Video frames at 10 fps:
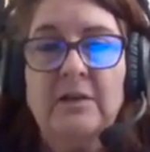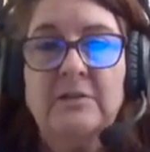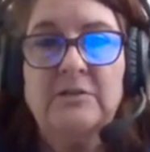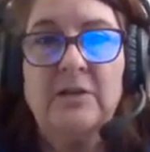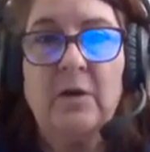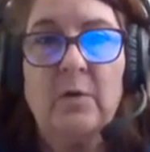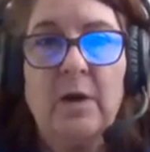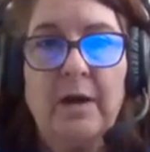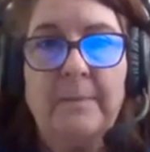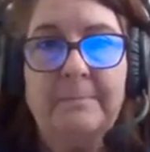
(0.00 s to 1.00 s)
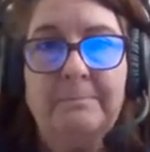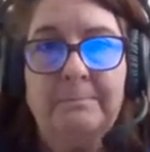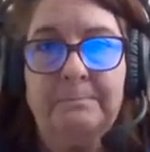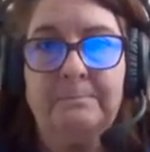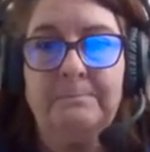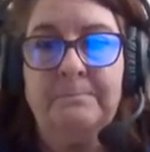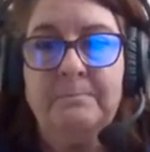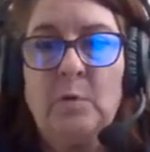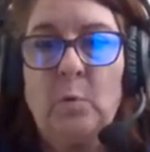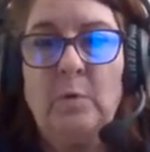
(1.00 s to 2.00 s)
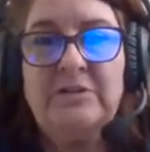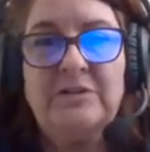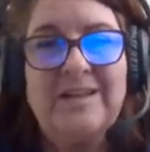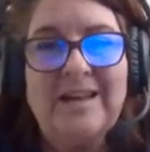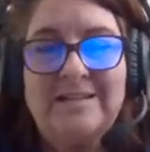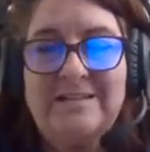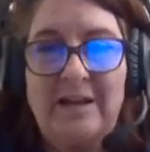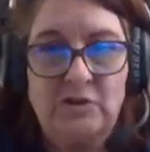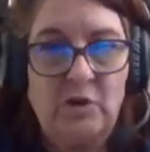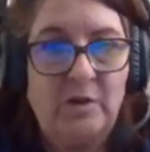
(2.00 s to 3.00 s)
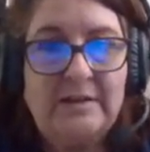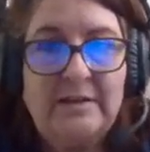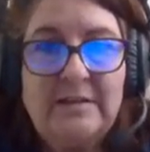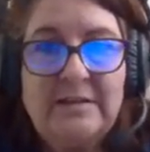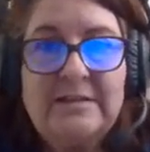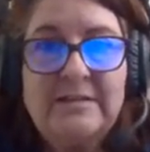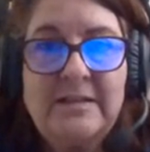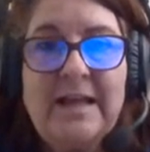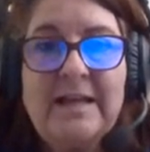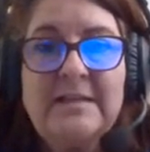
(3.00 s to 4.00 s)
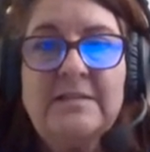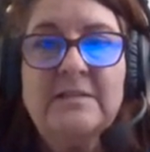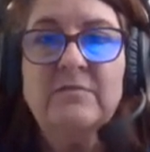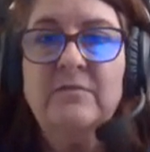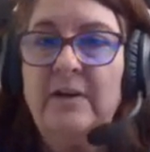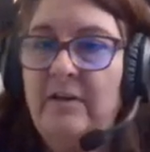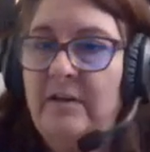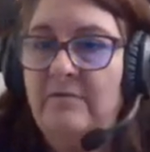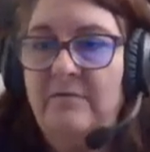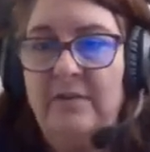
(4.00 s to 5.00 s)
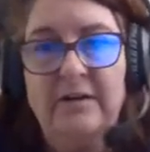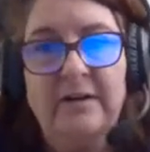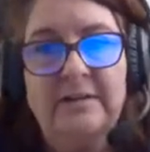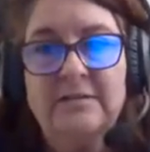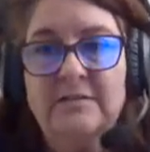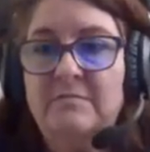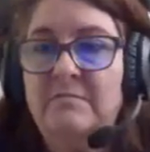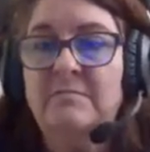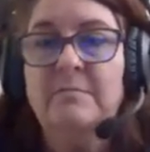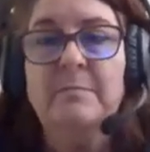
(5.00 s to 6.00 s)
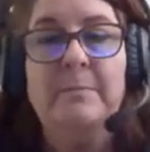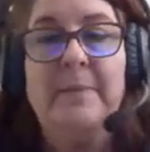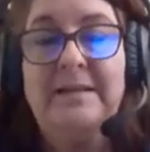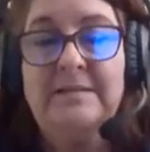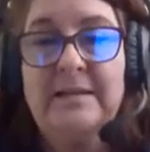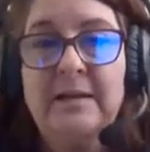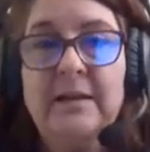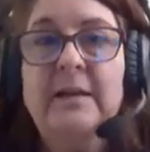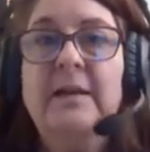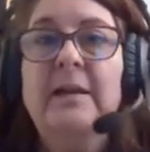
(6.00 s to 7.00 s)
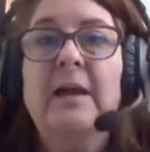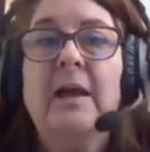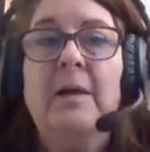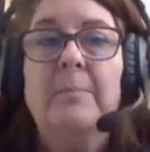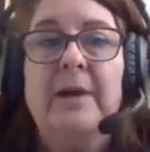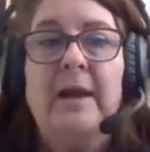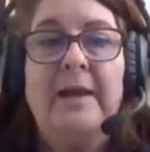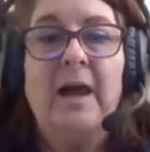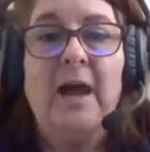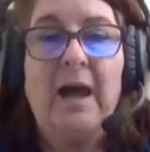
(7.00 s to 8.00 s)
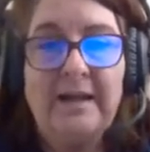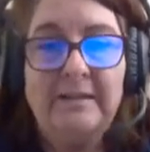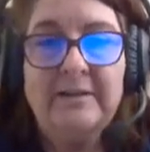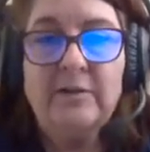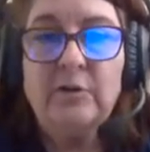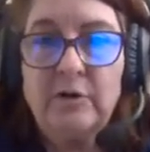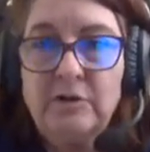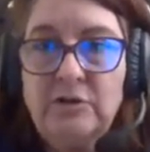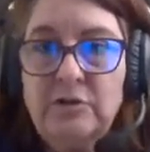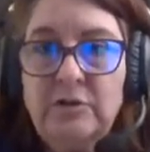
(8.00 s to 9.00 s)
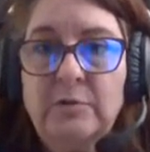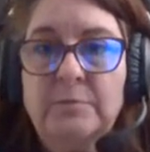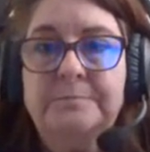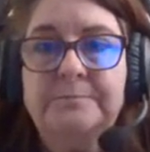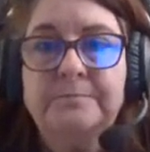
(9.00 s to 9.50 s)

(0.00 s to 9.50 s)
So, we just kind of touch on it in this class, very, very basic, but I highly encourage you